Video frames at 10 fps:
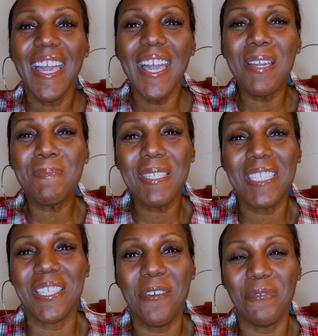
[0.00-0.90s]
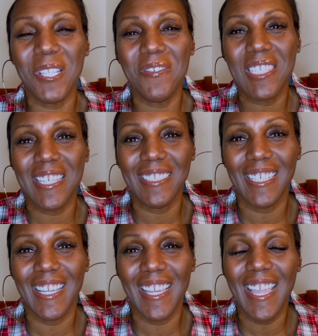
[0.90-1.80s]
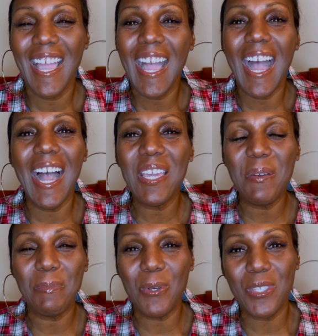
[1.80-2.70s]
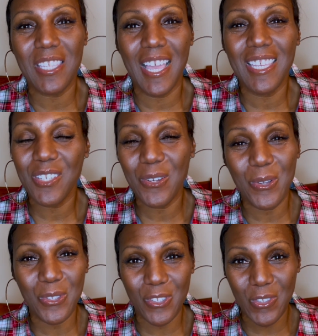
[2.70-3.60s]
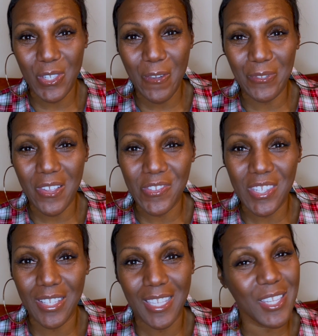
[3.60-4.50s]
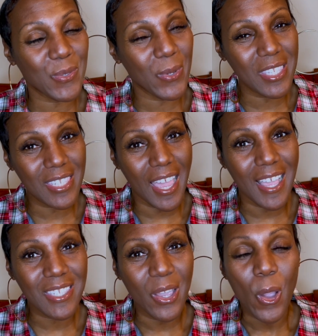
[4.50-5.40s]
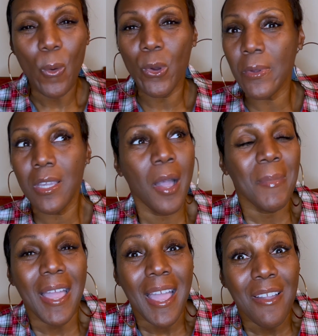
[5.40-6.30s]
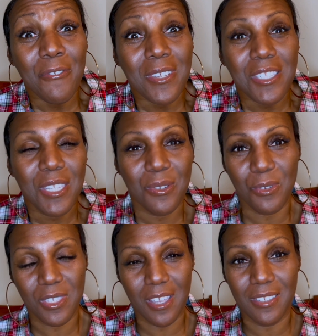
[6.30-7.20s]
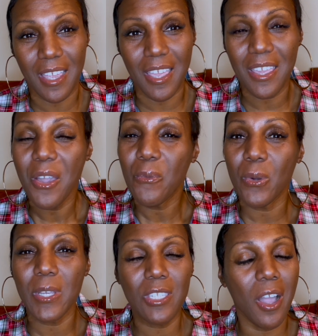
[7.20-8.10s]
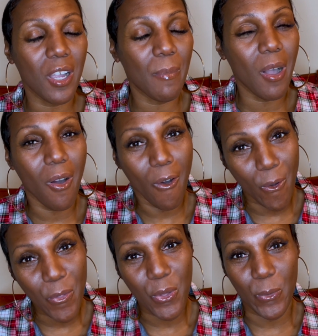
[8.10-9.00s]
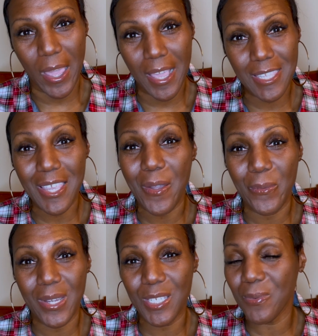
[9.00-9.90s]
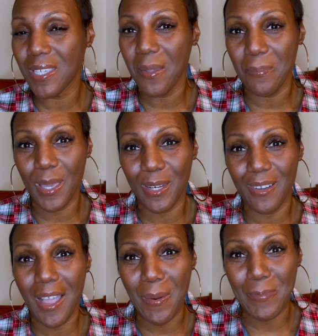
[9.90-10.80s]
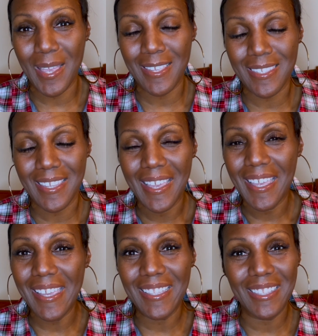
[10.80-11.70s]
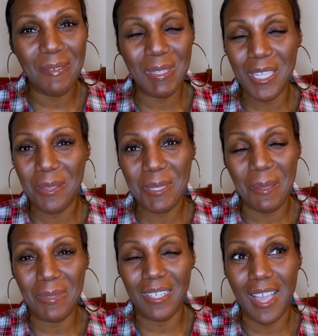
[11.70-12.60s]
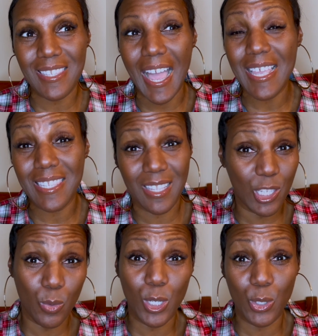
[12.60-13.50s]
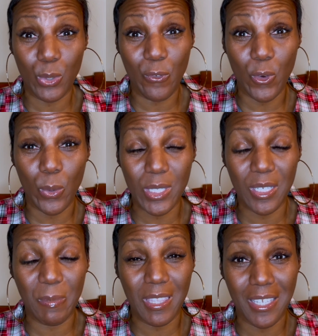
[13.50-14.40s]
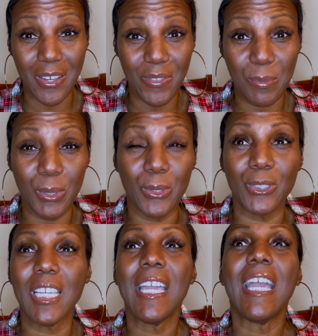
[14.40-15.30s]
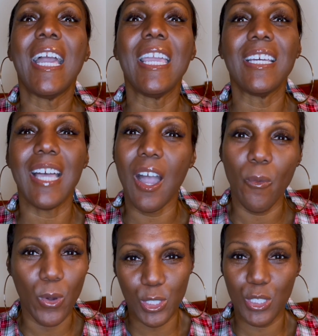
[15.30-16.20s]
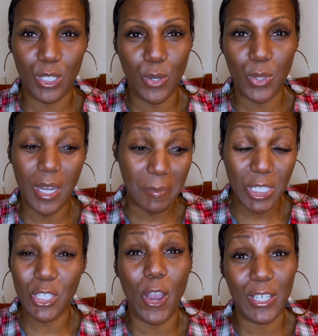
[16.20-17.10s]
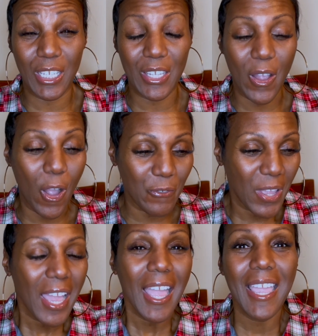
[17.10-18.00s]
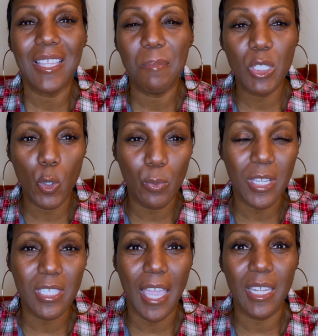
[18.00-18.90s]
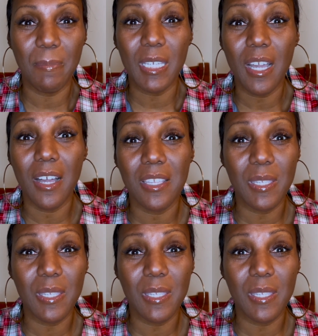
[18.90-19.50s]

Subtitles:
Happy Self-Love Sunday. I am Moe Sass, your host of Self-Love Sundays with Sass, where we come every single Sunday, where we talk about all the ways in which we can better our best. And let me tell you something, guys. I said that 2024 was going to be the year of the bold, and I want you to know that I'm starting it off. And I'm super excited because